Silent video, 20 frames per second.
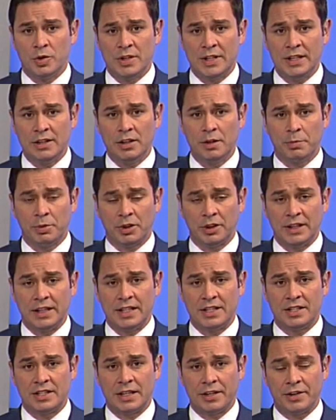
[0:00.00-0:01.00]
Zealand
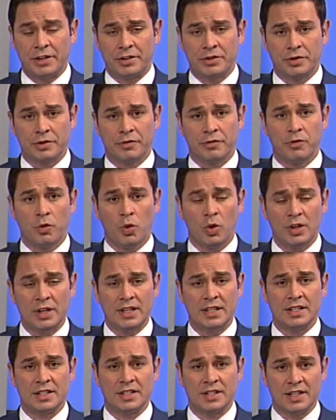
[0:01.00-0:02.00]
police say there's a
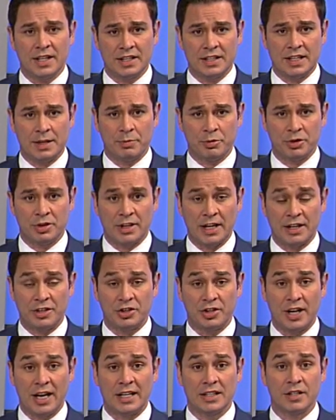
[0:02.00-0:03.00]
40 to 60 percent
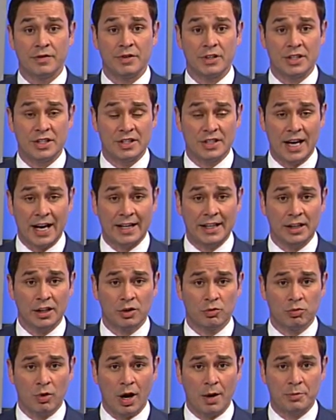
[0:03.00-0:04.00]
chance of a second
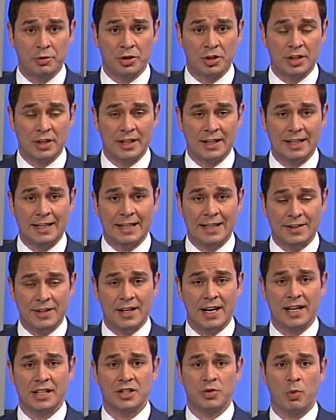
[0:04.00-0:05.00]
eruption in
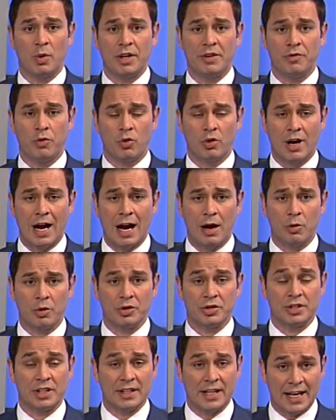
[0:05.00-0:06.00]
the next 24
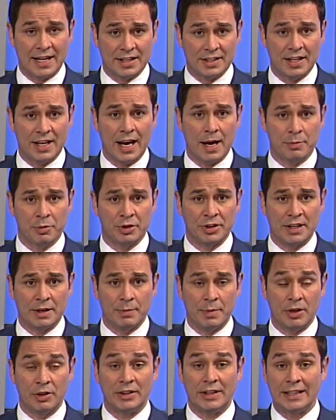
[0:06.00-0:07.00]
hours, and that has hampered the
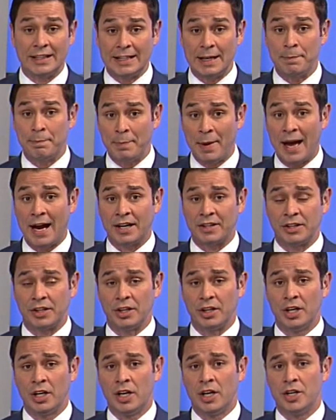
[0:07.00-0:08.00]
ability to get back
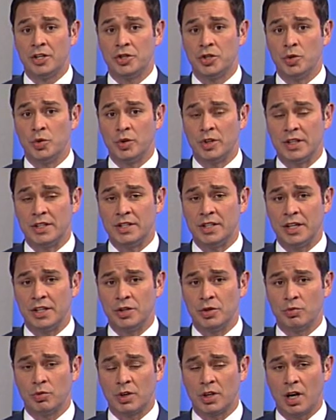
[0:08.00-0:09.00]
there to
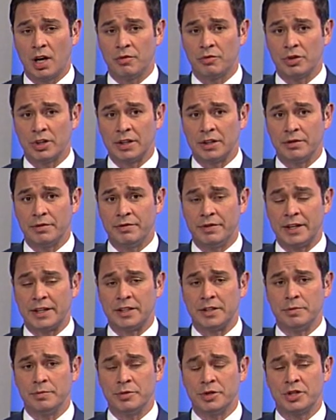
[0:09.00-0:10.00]
continue recovering
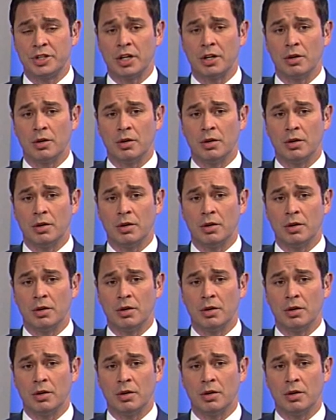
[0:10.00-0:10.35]
victims. Cheryl.